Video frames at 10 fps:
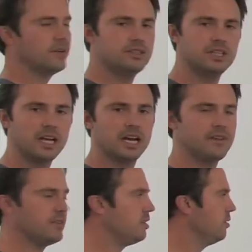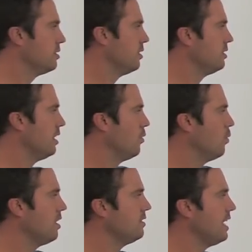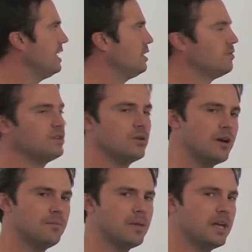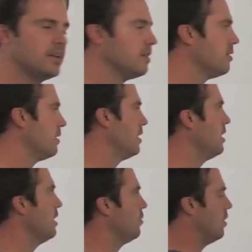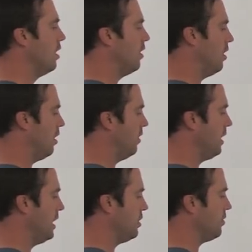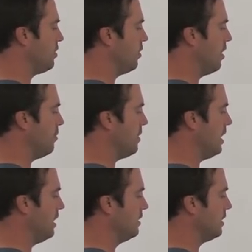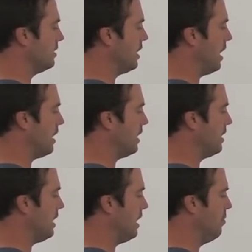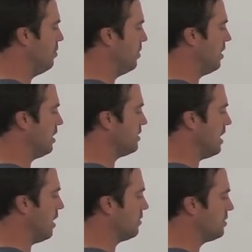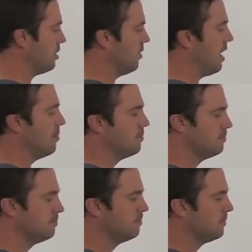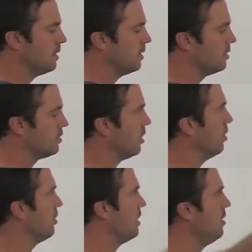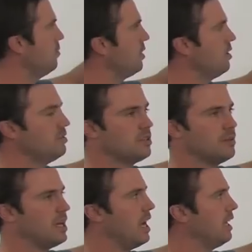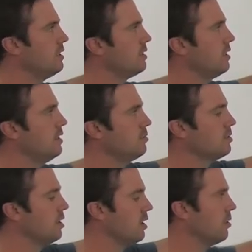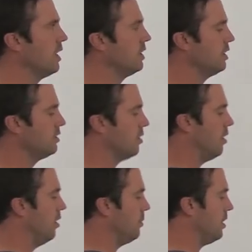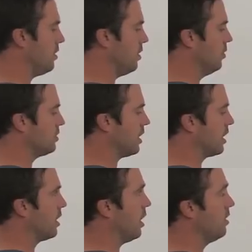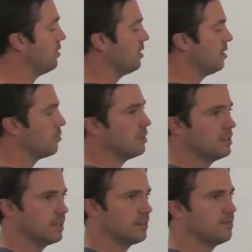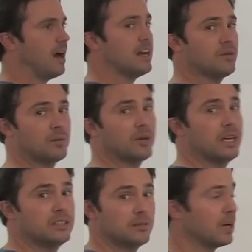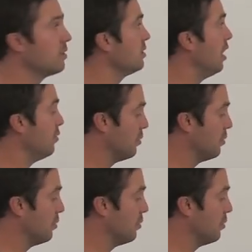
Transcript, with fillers: first thing I have to do is understand what does h of 2m mean? Well, all h of 2m means is that the input is now 2m. So the input used to be x, and this was our equation. So all I'm going to do, it's like cutting, it's like find and replace in Microsoft